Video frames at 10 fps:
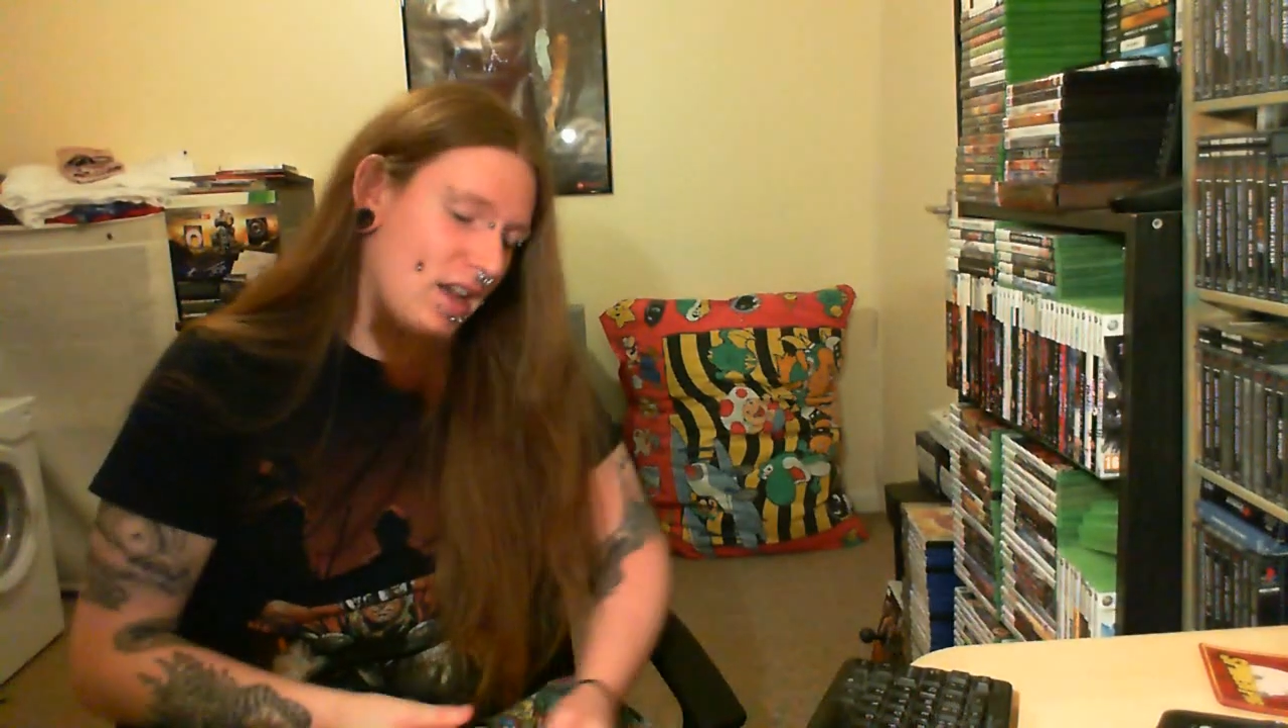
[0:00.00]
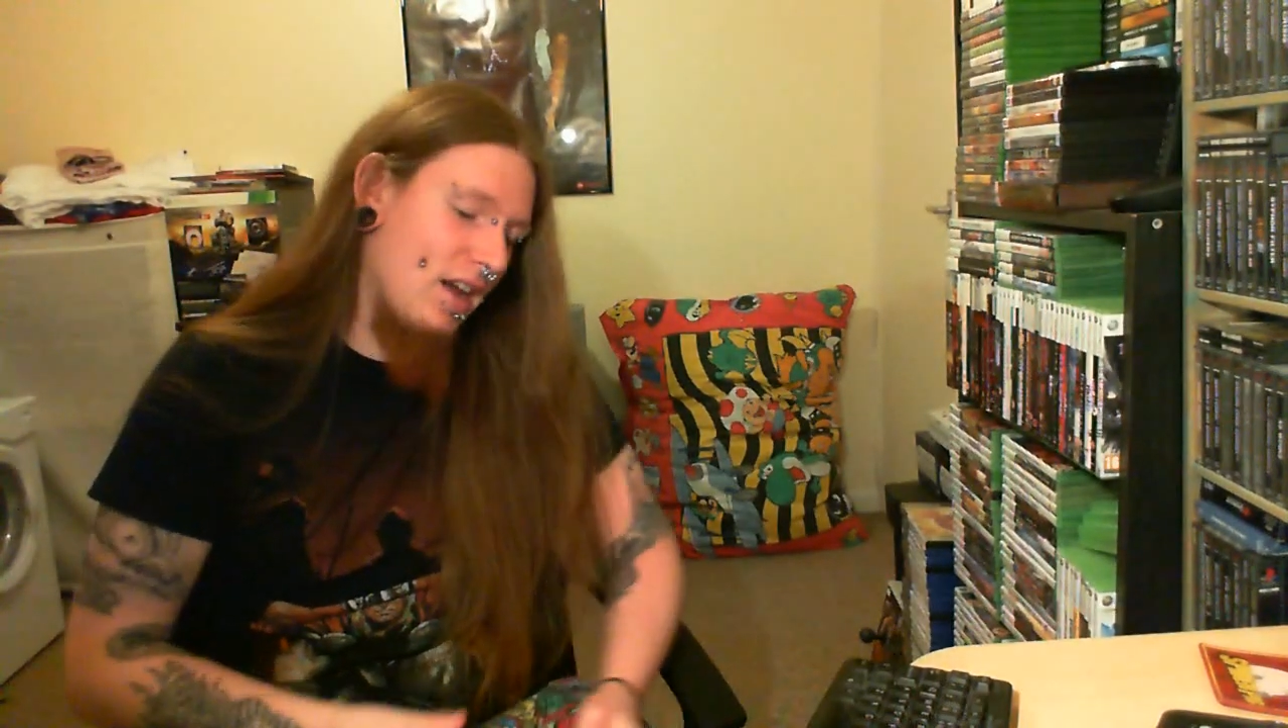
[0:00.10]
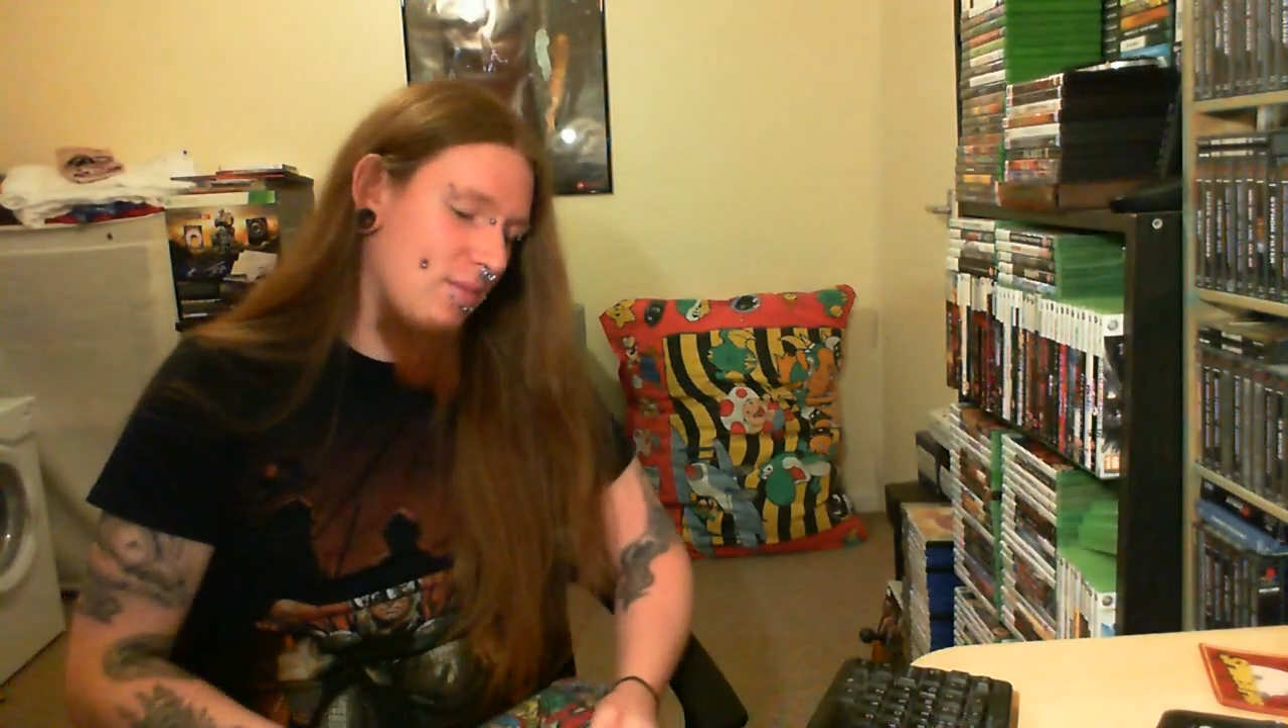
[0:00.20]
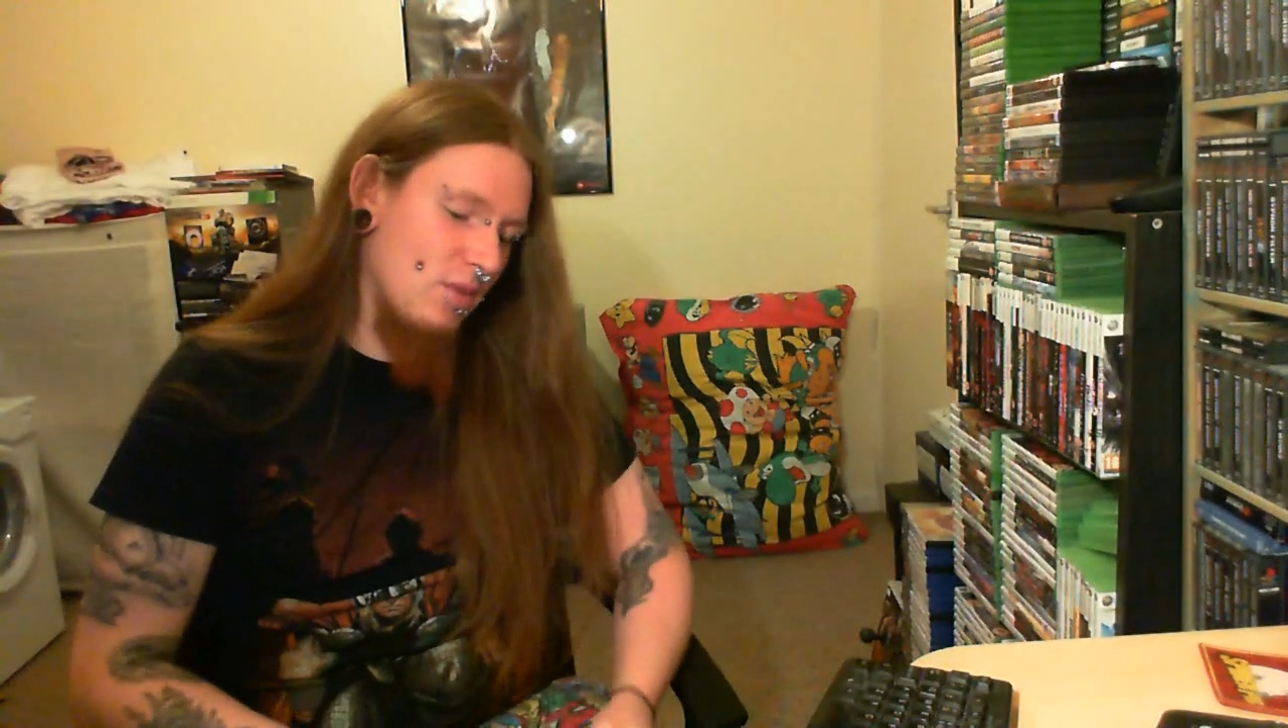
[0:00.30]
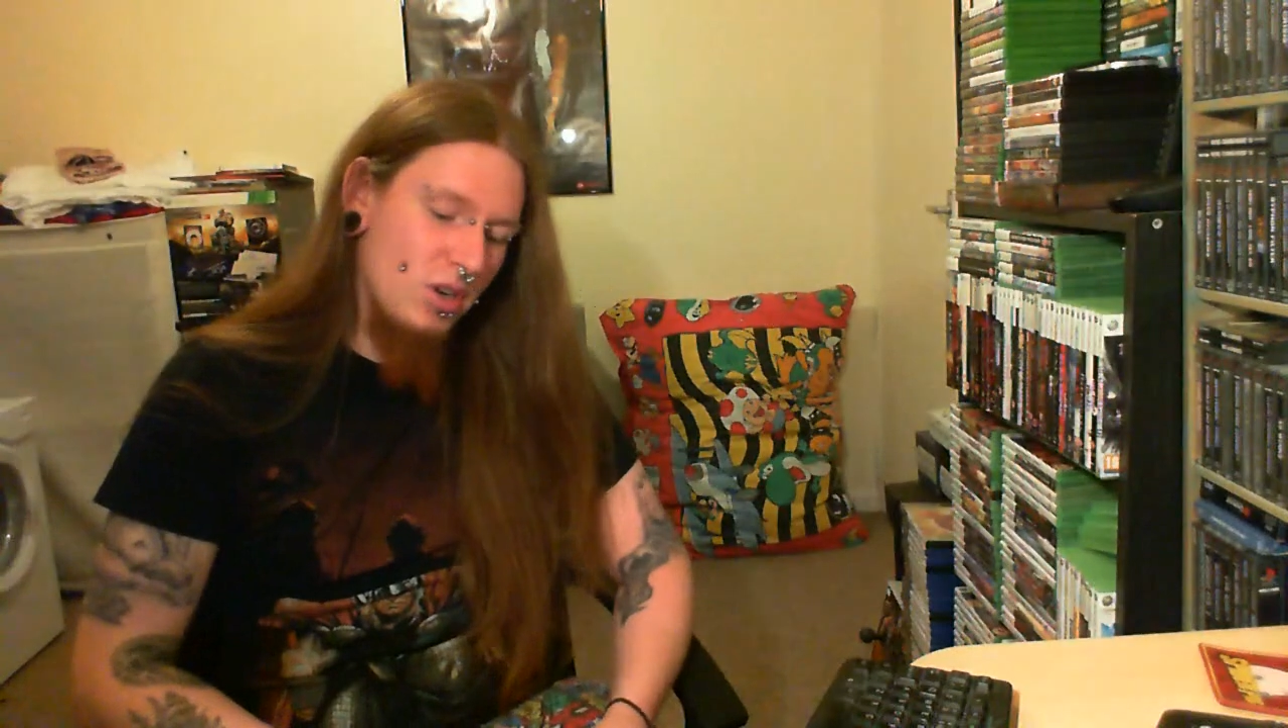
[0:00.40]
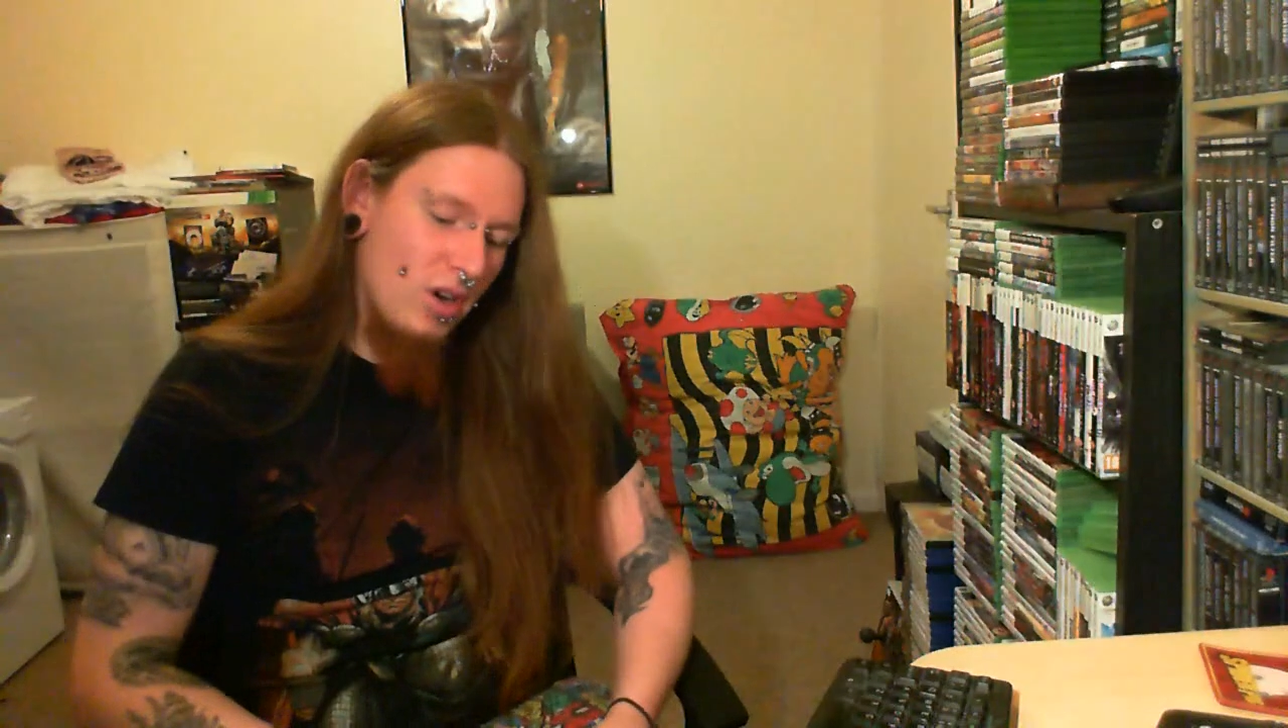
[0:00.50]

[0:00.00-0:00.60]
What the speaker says: a game which